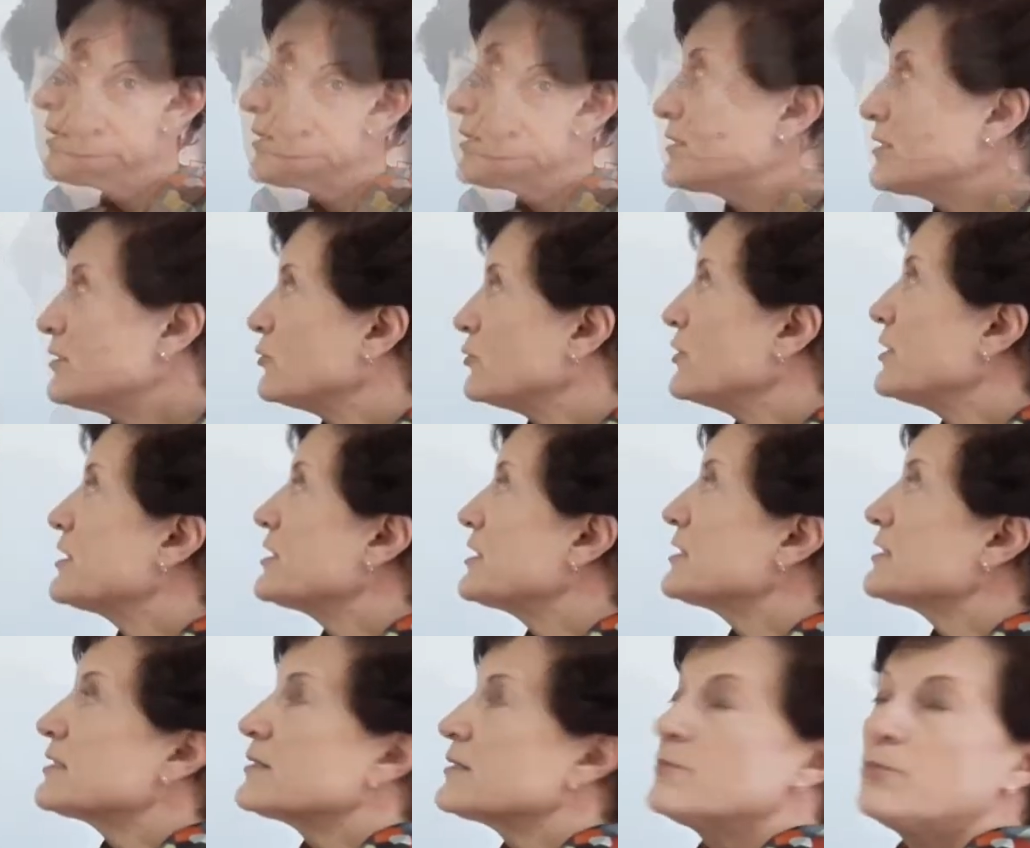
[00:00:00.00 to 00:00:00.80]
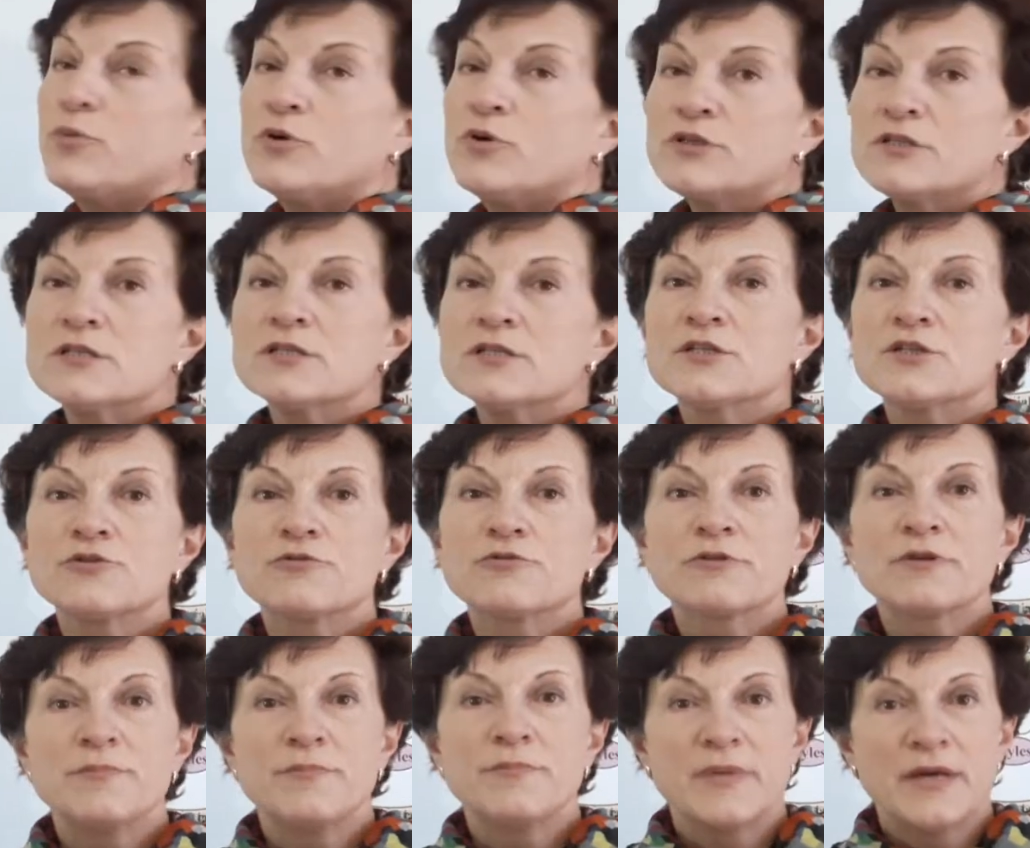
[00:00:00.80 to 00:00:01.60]
So, it is important to
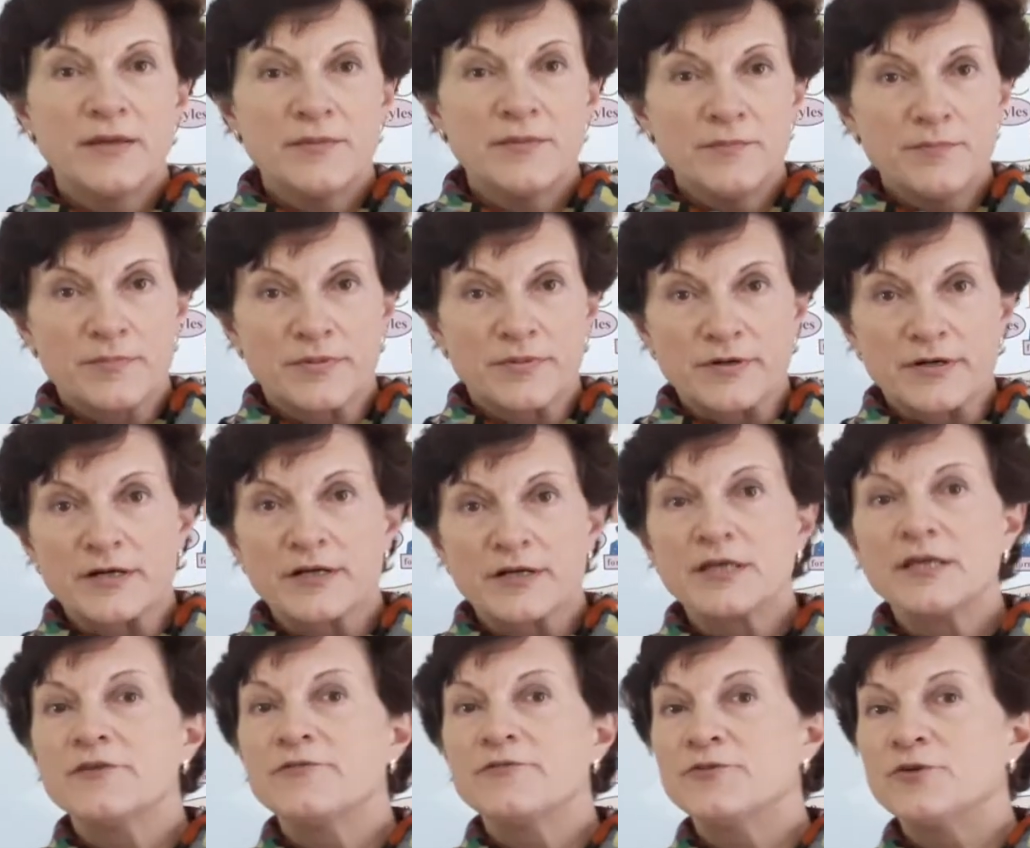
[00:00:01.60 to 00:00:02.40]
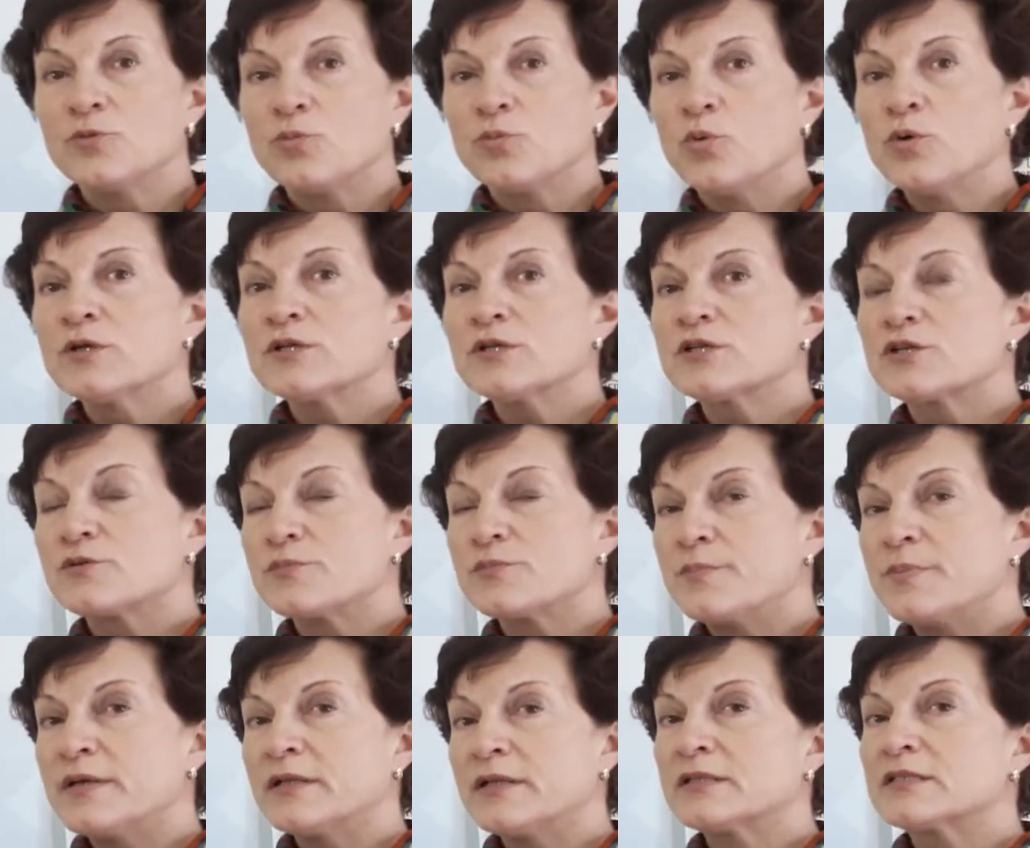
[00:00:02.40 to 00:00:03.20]
remember, if you want to
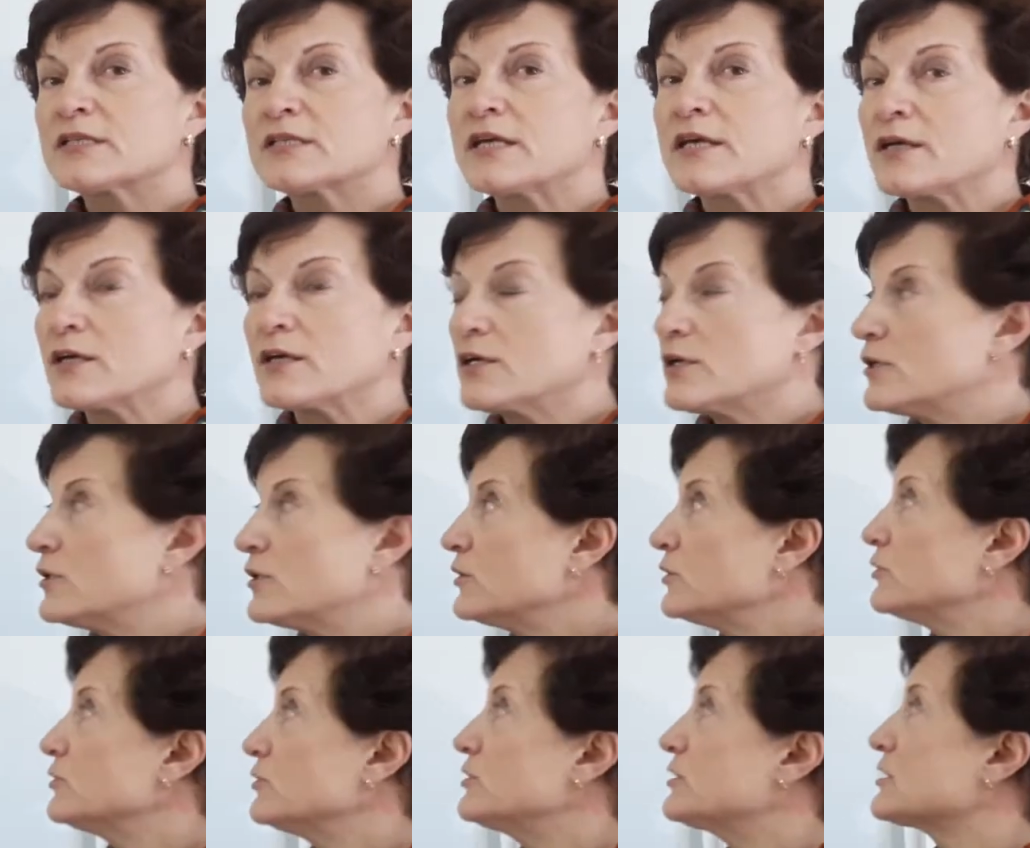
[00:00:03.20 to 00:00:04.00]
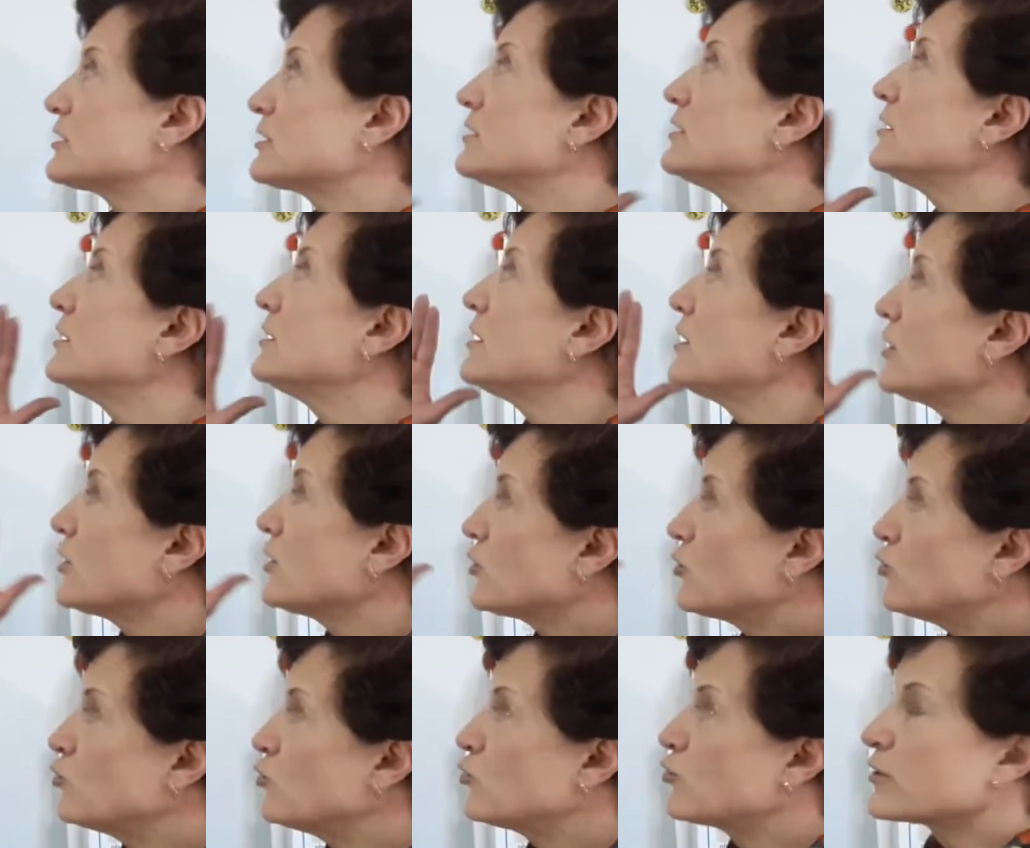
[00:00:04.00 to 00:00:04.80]
build a good
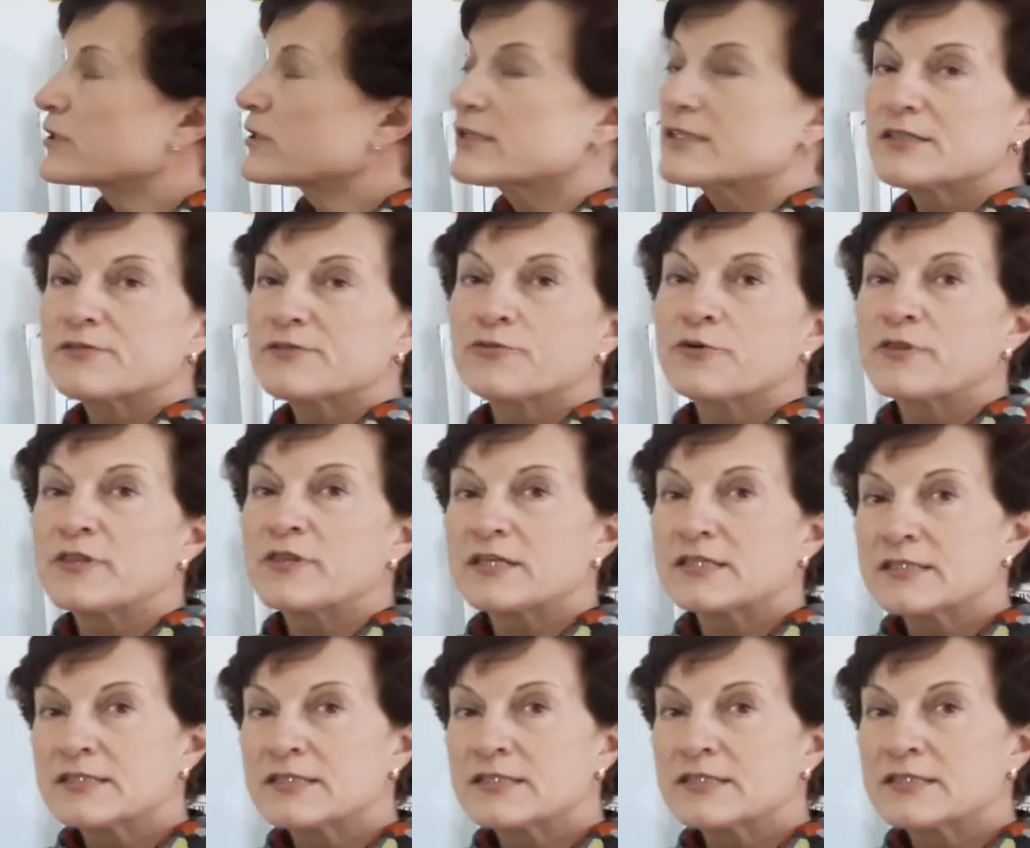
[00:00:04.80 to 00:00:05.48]
course for the